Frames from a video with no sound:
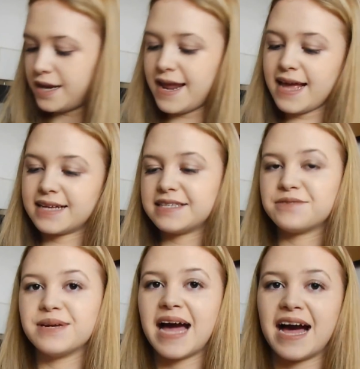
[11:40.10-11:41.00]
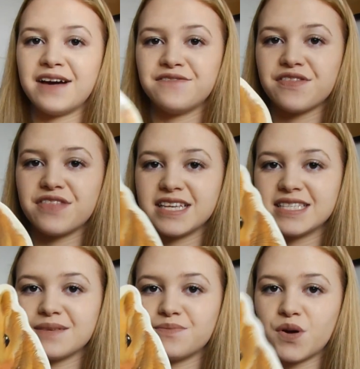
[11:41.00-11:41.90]
Next we have
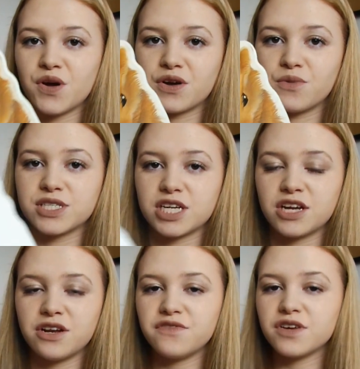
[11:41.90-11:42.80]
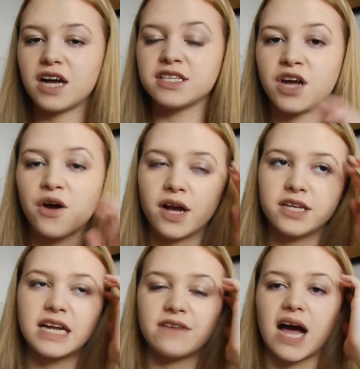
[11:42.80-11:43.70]
this book, which I don't know if you guys know. I
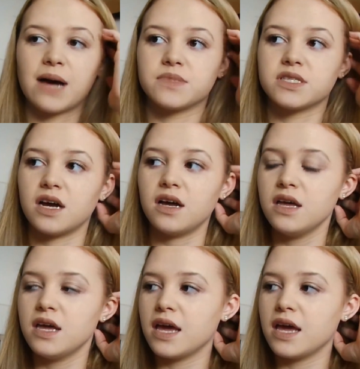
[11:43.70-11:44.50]
used to have a hamster.